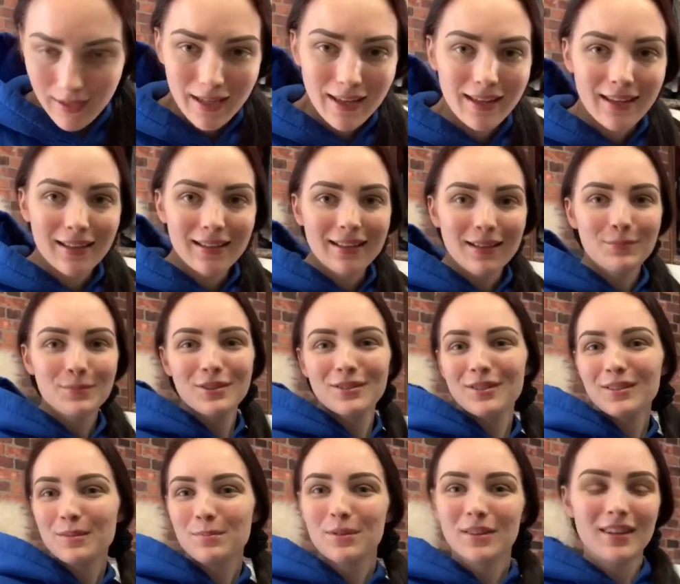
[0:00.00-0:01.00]
And I'm just
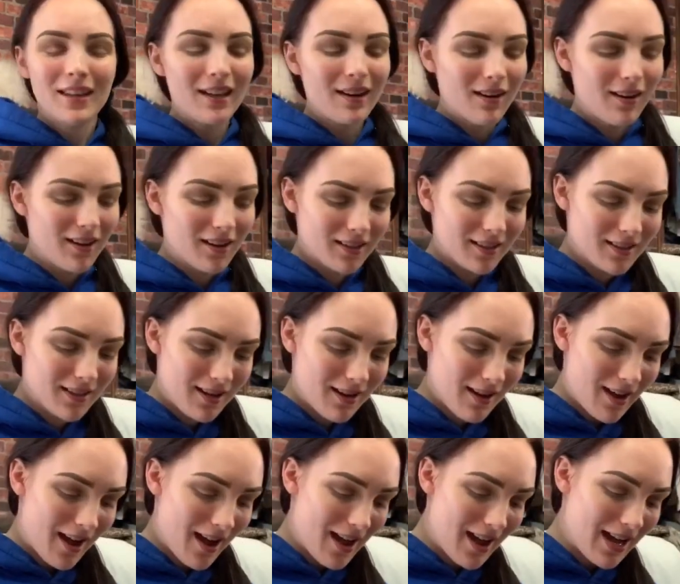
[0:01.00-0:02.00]
going to put that on.
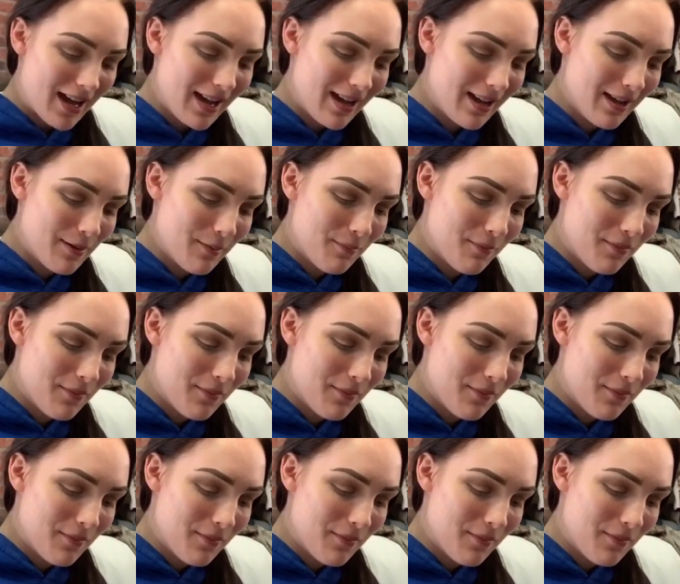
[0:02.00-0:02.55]
I